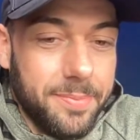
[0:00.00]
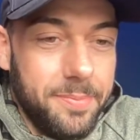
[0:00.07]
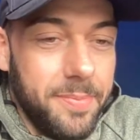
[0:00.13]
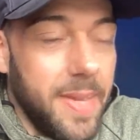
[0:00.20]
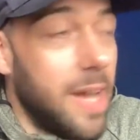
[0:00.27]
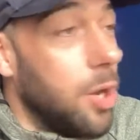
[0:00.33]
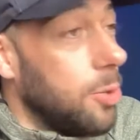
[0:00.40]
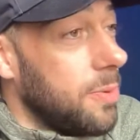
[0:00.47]

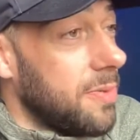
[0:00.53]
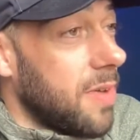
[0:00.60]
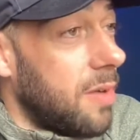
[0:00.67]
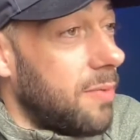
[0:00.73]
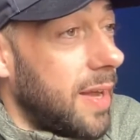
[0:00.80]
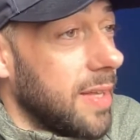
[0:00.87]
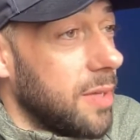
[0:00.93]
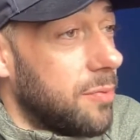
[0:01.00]
I hope you've got
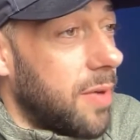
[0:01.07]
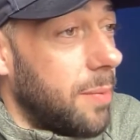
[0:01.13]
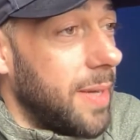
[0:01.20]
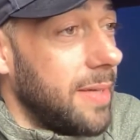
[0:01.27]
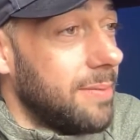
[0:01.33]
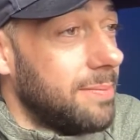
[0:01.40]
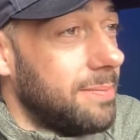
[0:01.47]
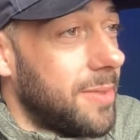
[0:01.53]
value from
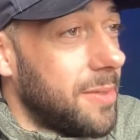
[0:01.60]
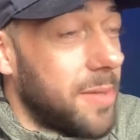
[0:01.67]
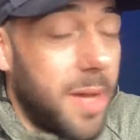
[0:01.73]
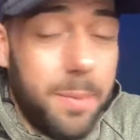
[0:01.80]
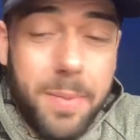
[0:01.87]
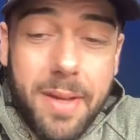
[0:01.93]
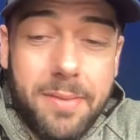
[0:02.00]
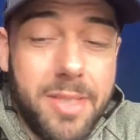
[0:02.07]
it. I hope you got
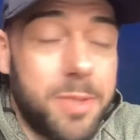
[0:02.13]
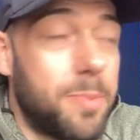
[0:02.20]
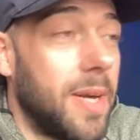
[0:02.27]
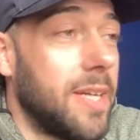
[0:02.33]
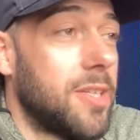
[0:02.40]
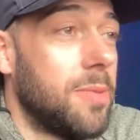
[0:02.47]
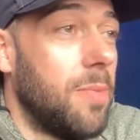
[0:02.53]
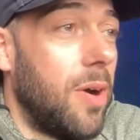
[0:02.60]
a bit of
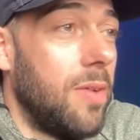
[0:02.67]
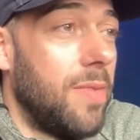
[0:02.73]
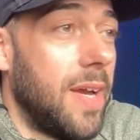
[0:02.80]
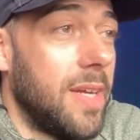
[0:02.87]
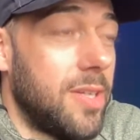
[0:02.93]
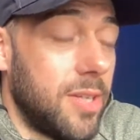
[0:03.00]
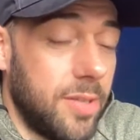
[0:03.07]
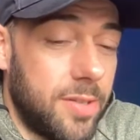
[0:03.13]
inspiration and
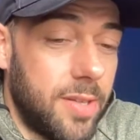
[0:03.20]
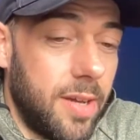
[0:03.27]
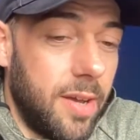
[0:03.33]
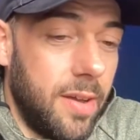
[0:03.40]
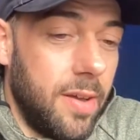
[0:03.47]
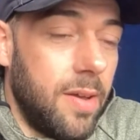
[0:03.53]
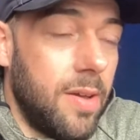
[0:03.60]
motivation to